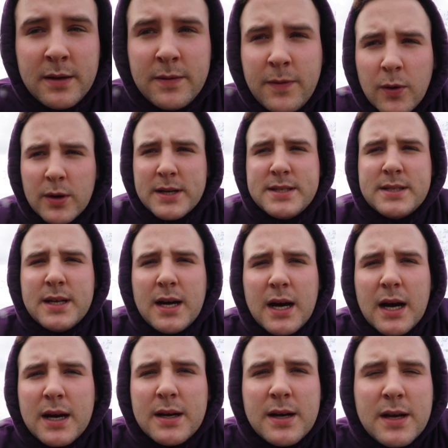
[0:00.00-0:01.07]
Forrest
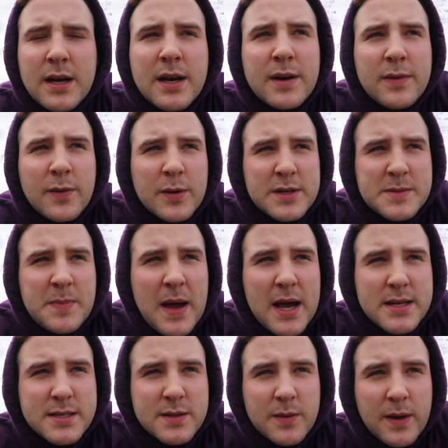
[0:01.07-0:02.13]
uh, Forrest
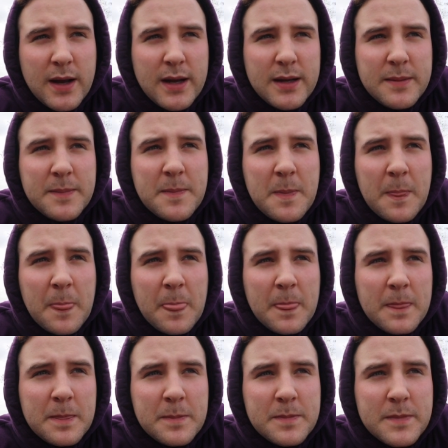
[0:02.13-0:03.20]
passed away.
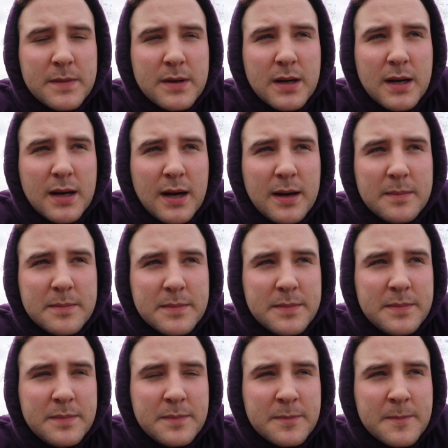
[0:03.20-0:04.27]
Um,
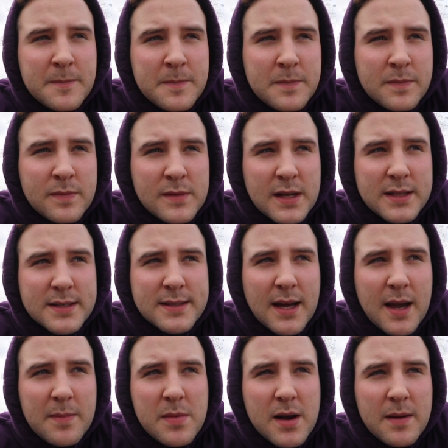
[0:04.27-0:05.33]
at the
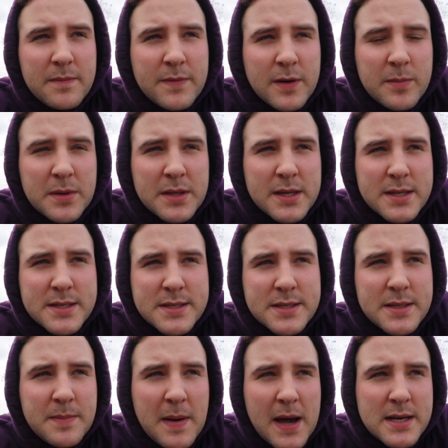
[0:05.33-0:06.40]
time that I'm filming this,
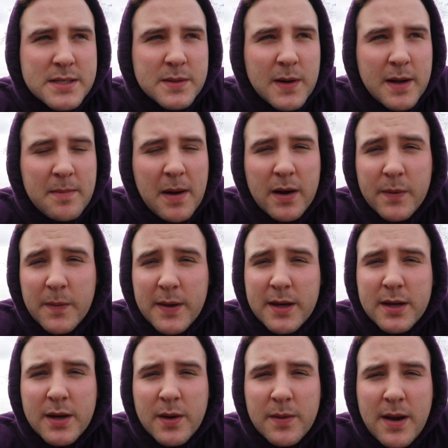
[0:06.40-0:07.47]
he passed away about a week
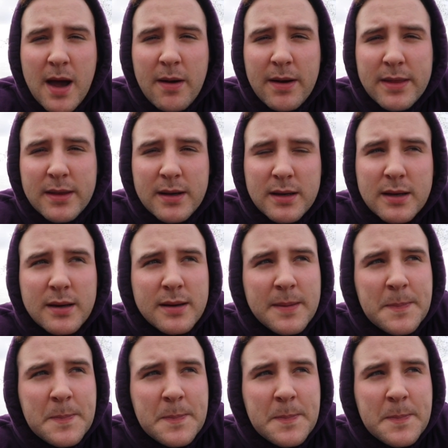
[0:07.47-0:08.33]
ago now, I think.